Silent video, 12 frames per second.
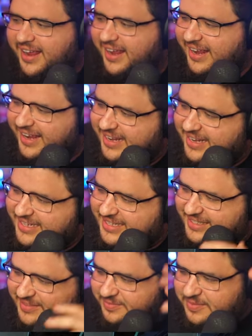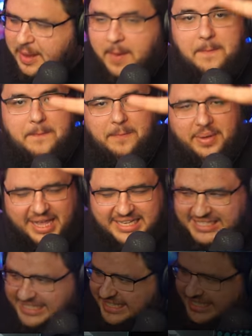Peace out, everyone. Later.
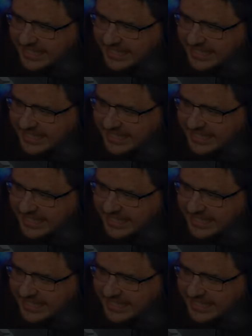Peace.